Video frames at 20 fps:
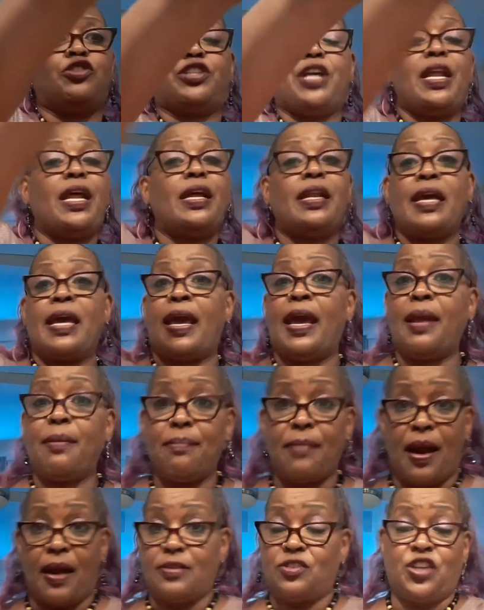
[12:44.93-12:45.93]
she
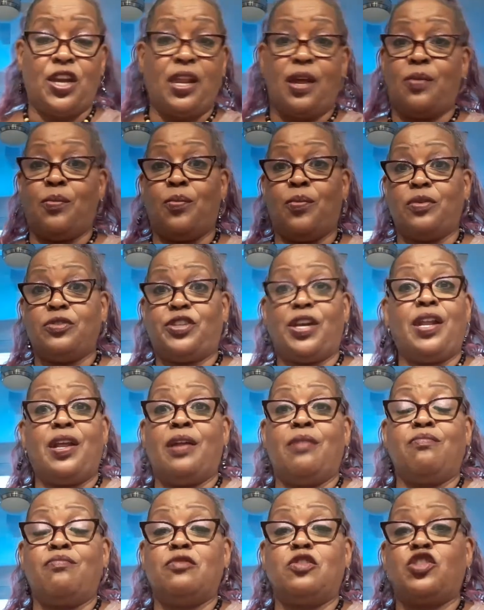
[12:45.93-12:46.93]

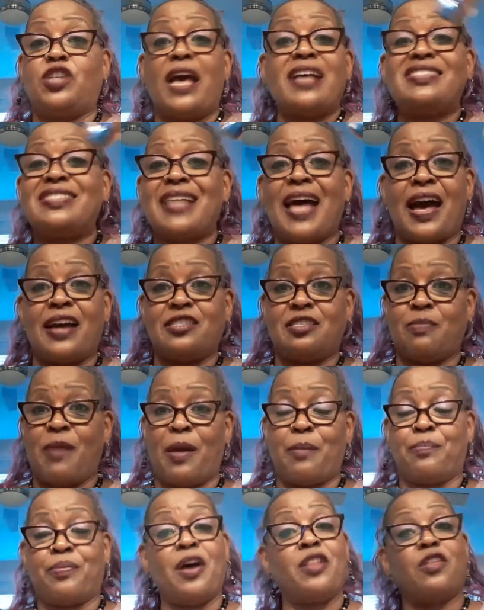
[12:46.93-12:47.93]
didn't chastise
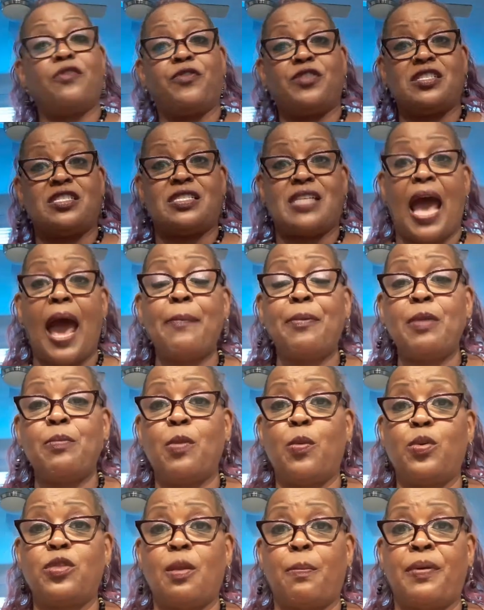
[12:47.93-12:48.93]
my brother for stabbing me
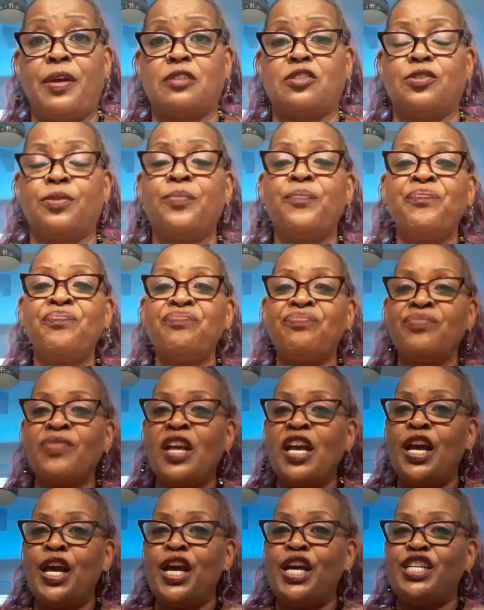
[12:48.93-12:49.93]
with the pencil.
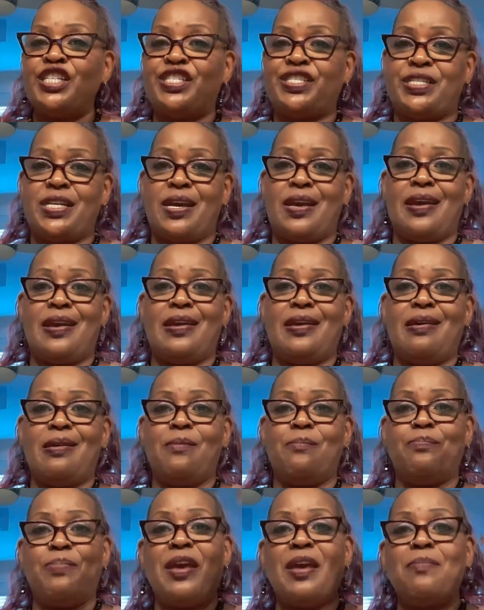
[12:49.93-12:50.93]

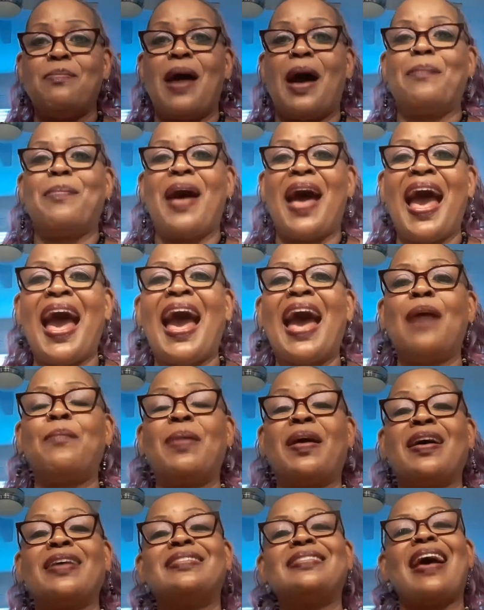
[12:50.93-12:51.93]
She beat my behind
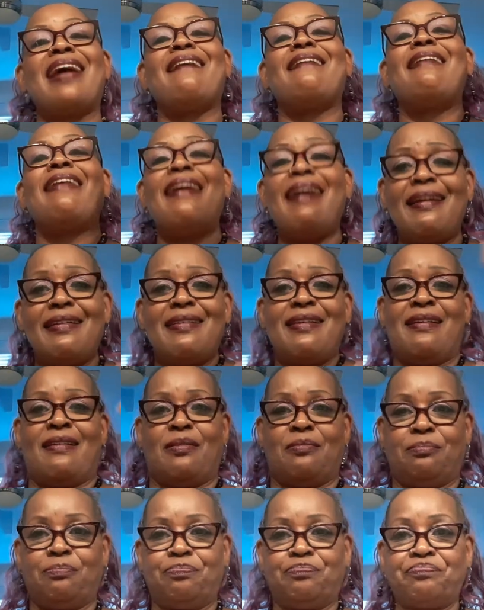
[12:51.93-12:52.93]
because I hit
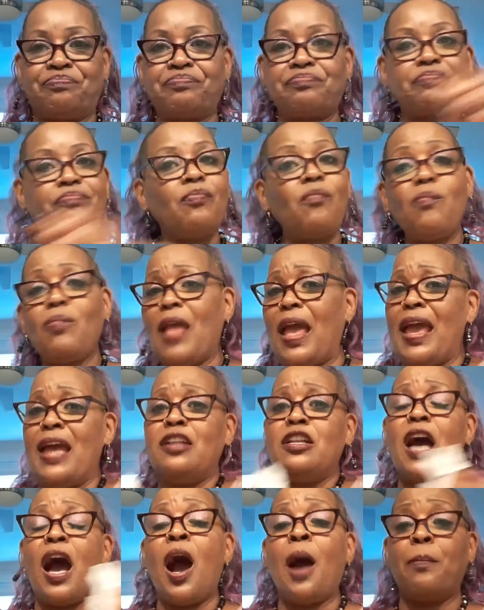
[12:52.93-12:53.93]
him.
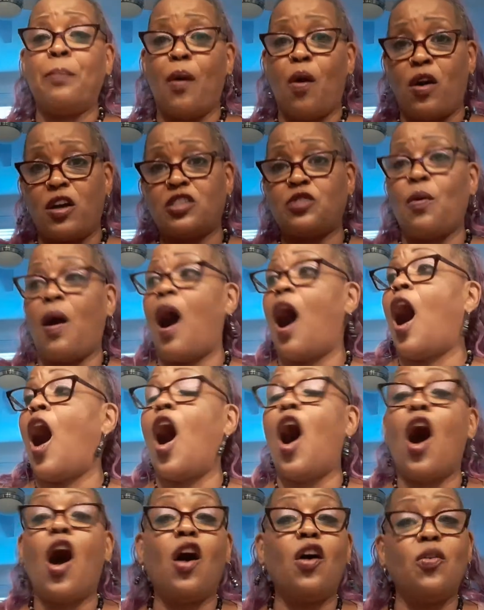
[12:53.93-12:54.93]
And her bars were
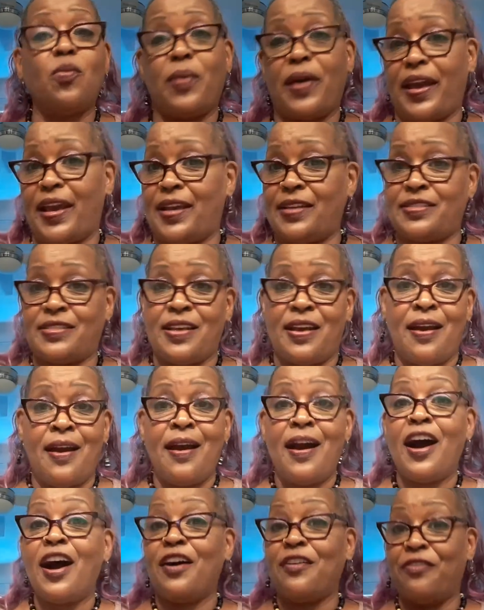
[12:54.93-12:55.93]
always
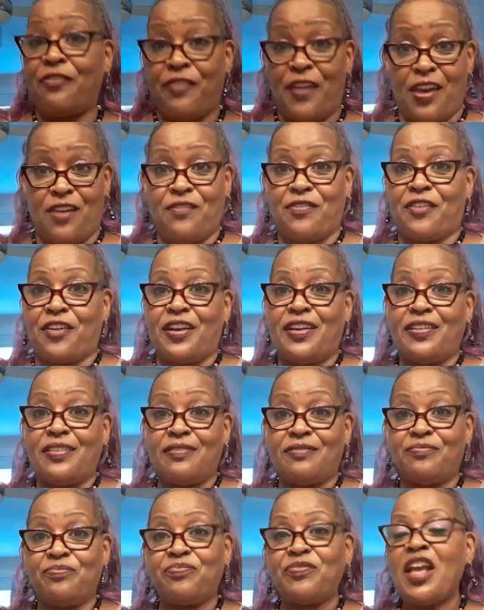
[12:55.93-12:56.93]
her favorite.
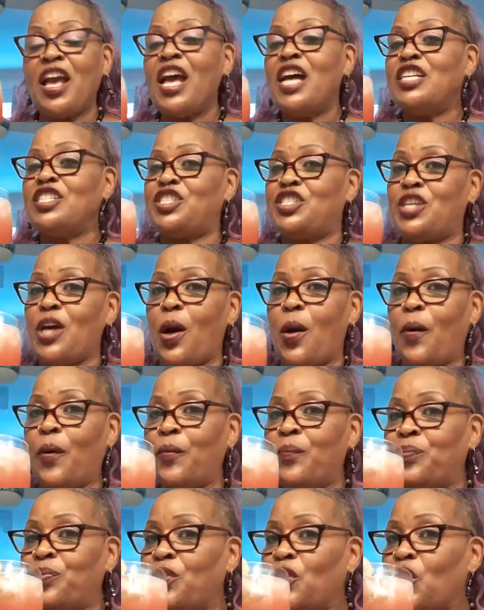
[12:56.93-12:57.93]

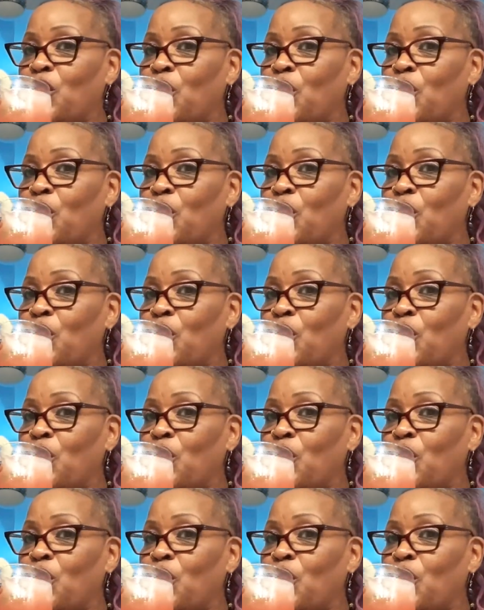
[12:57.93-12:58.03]
So,